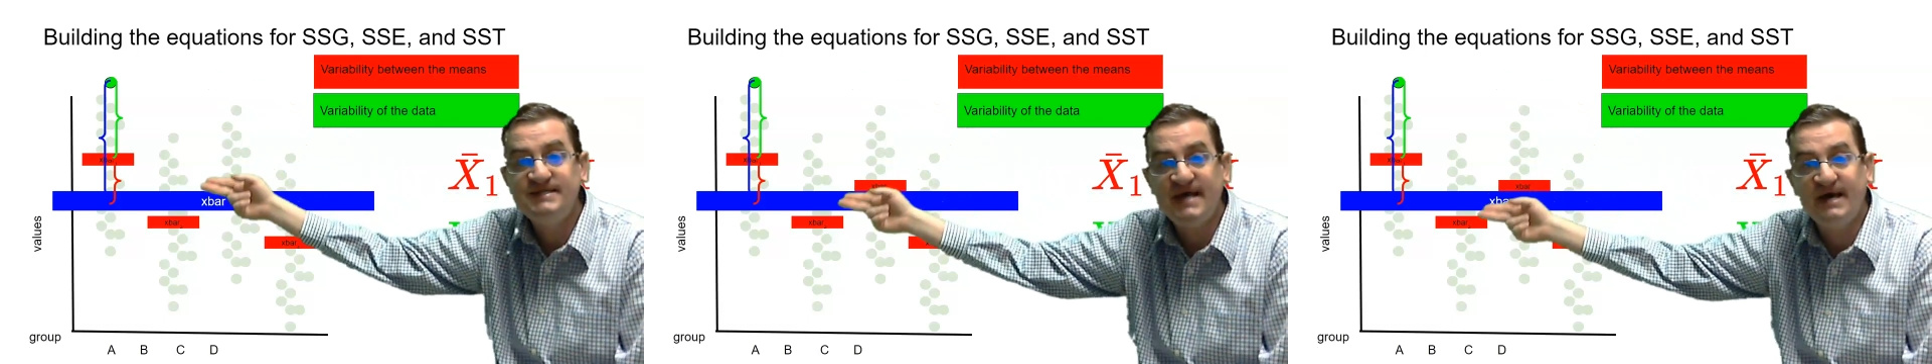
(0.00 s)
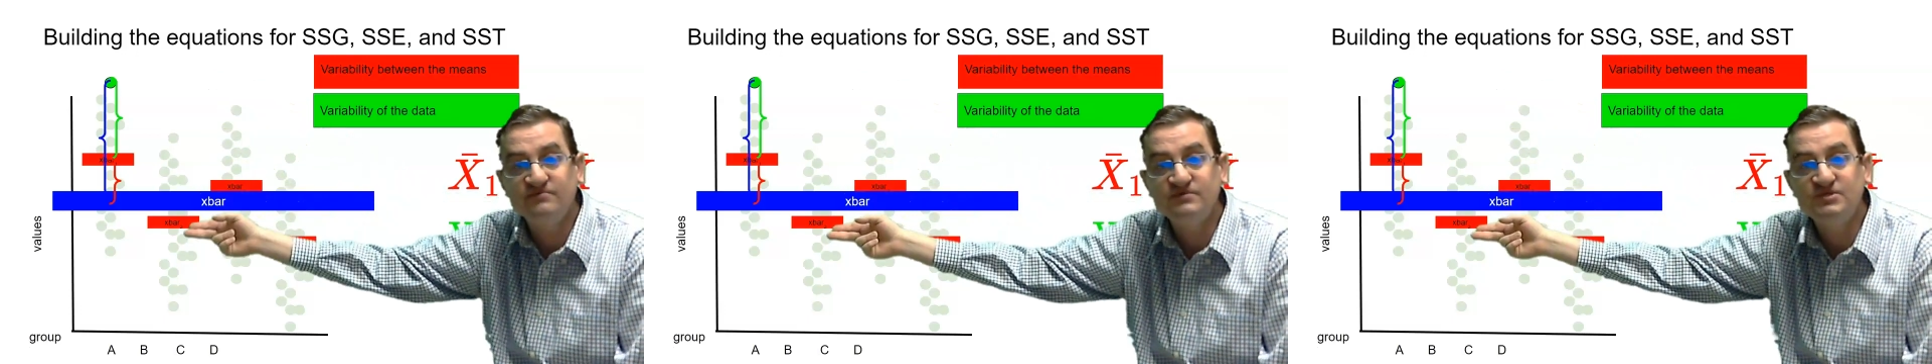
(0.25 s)

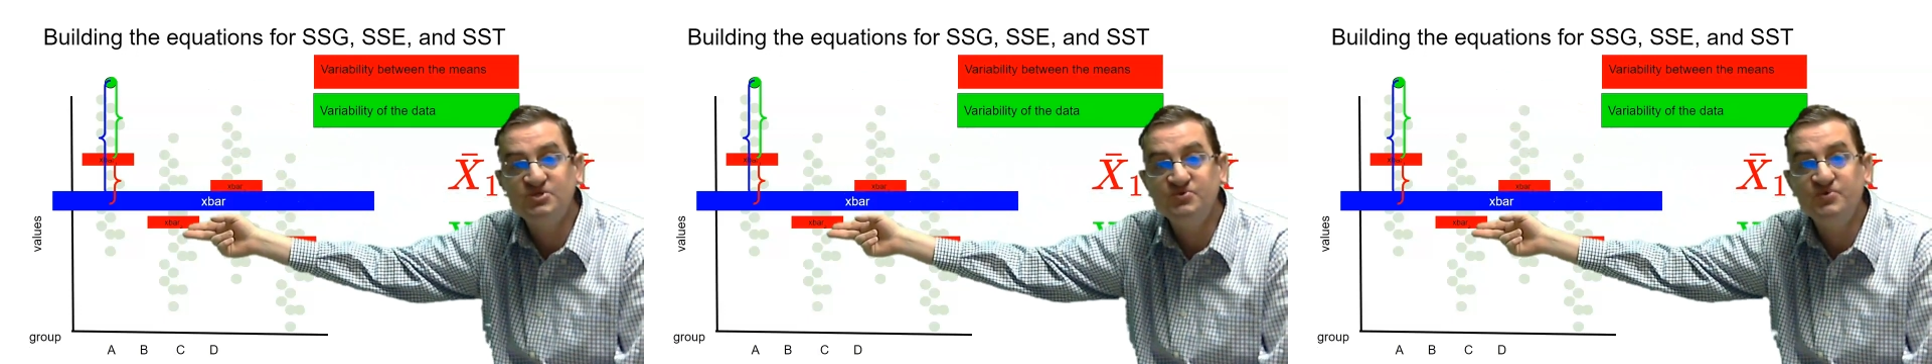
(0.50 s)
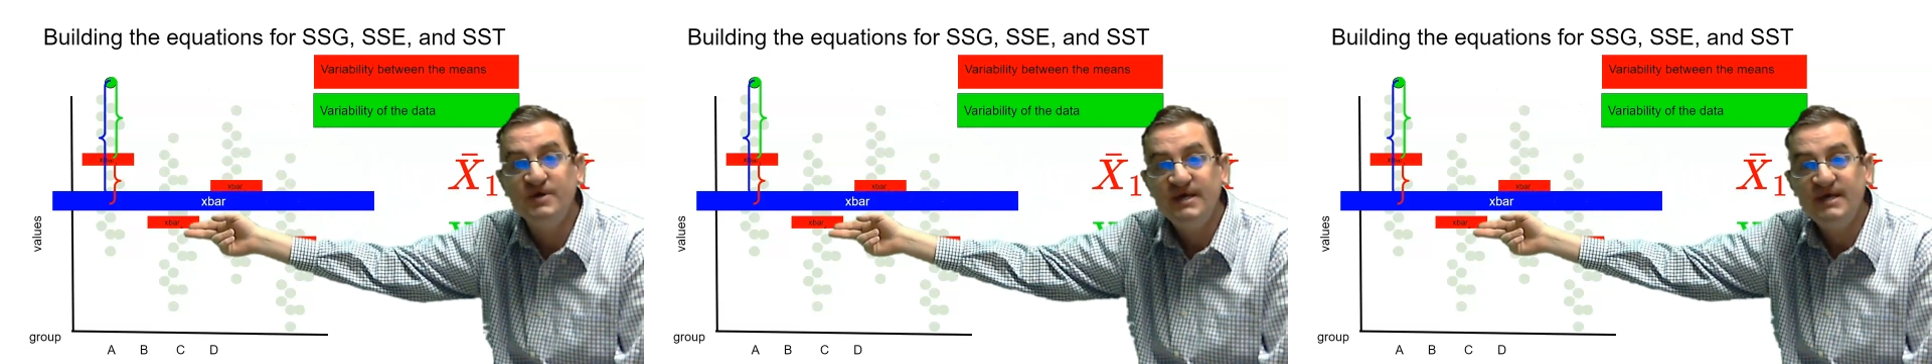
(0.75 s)
down
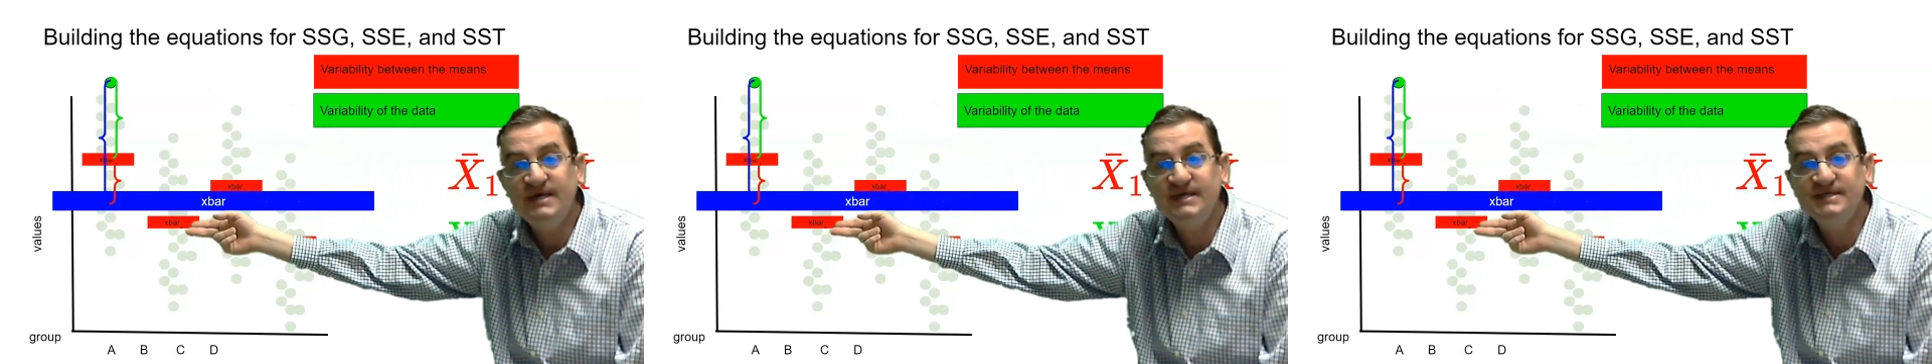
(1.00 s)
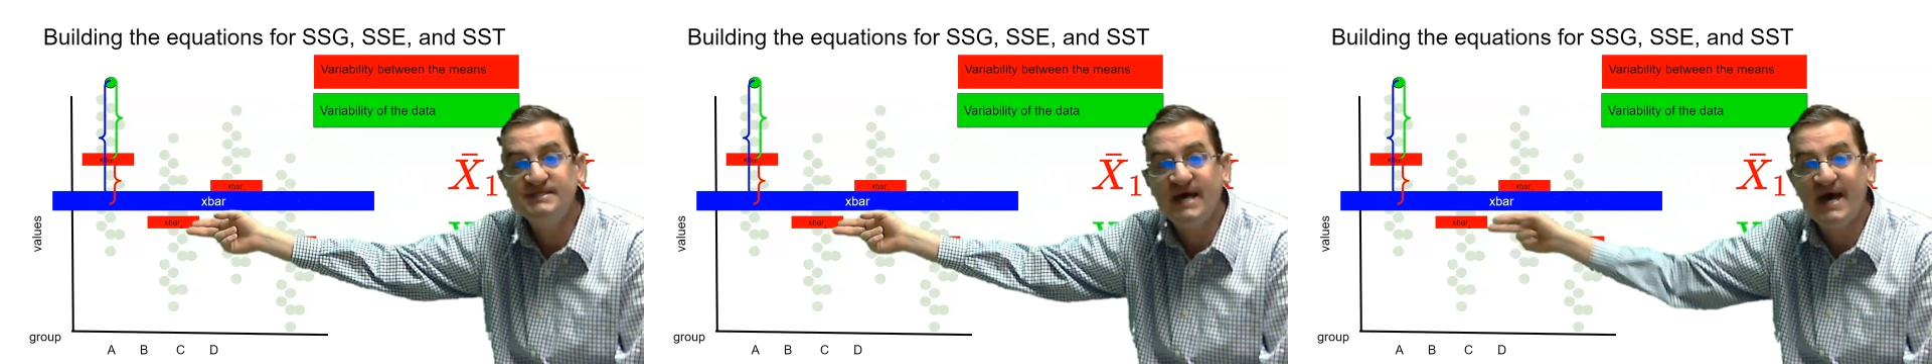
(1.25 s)
to
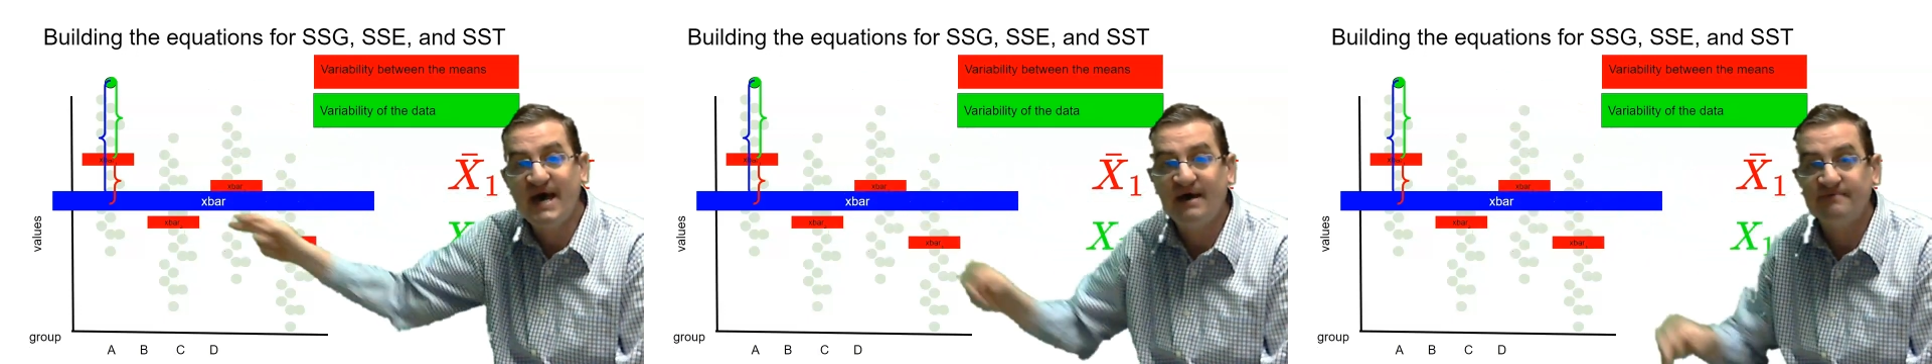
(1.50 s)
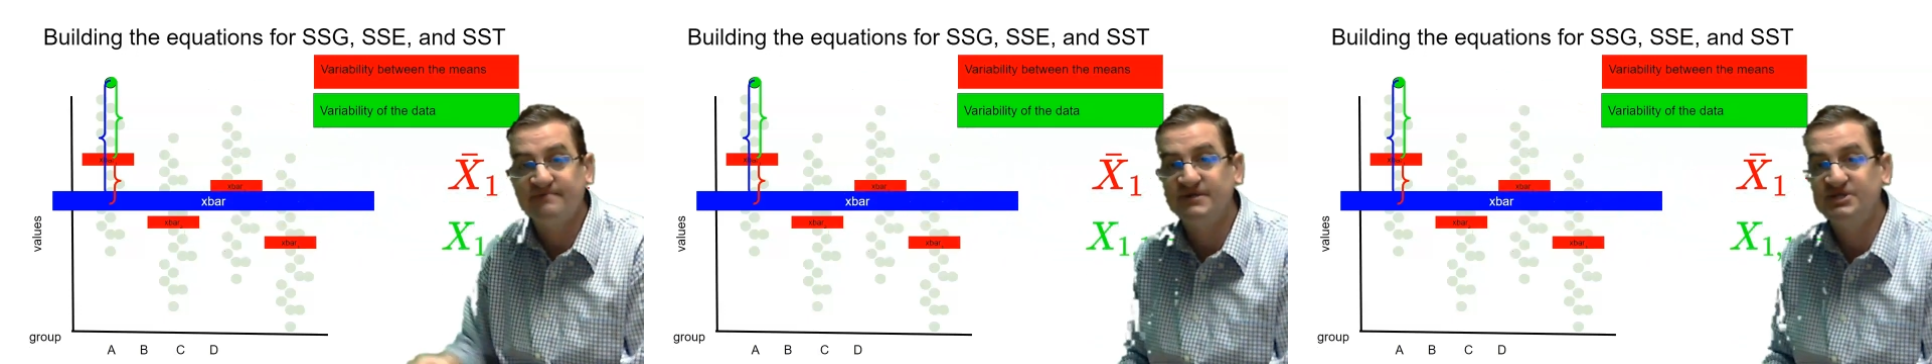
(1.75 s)
his
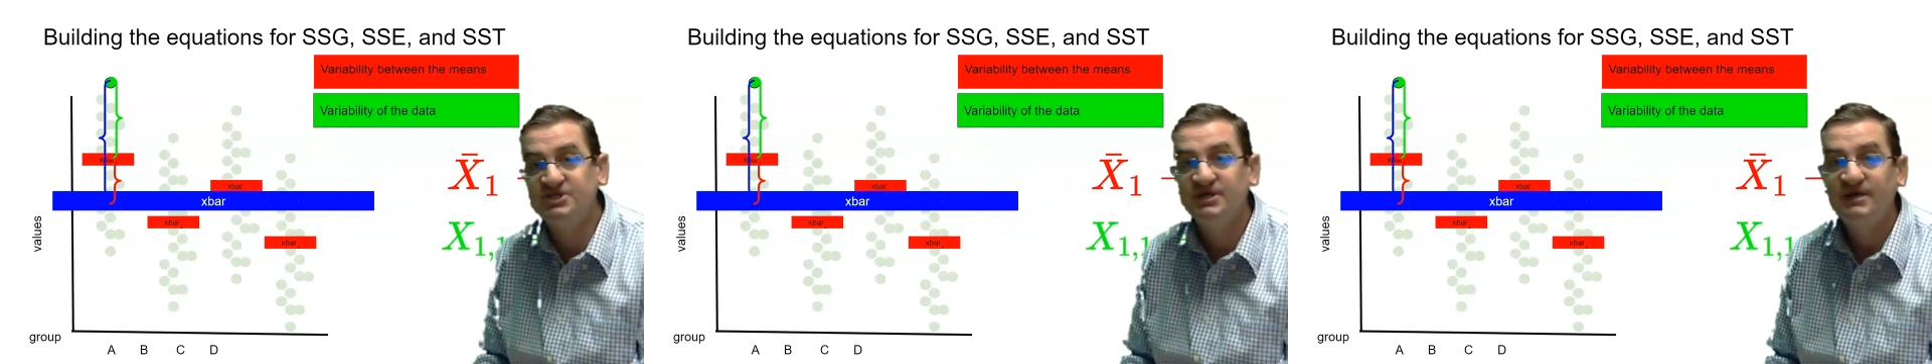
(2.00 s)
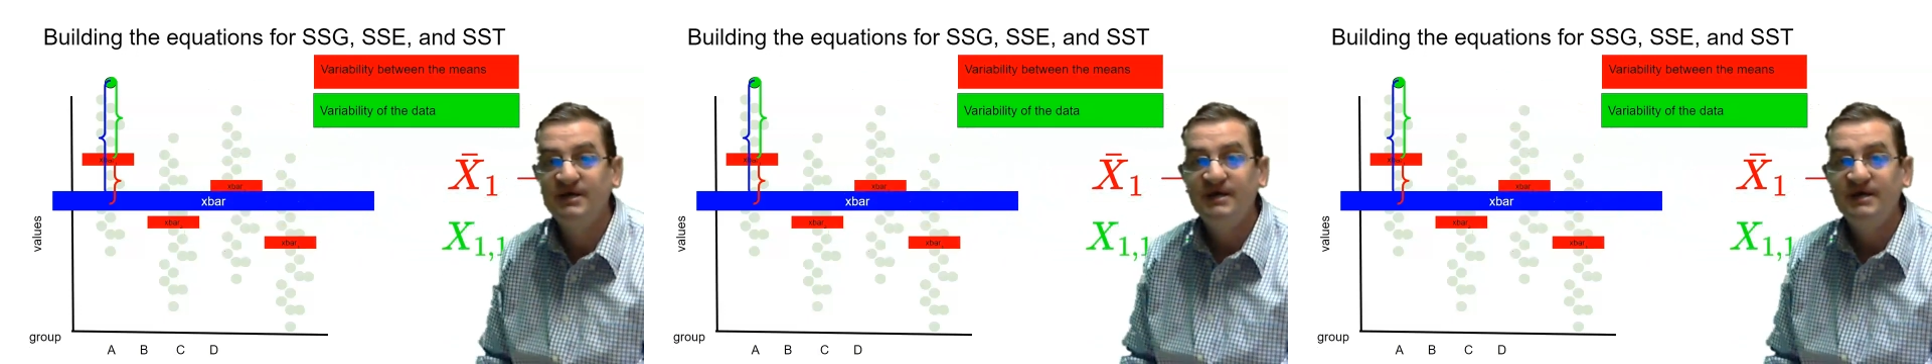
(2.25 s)
average.